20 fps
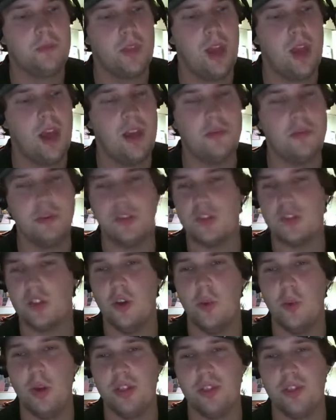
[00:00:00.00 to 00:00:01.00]
Hey, we
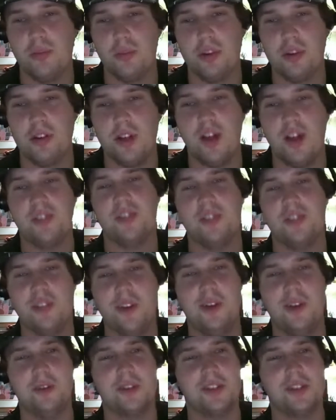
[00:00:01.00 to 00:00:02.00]
still won 3-0
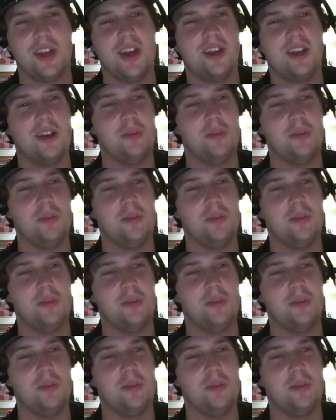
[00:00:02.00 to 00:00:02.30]
though, Zach.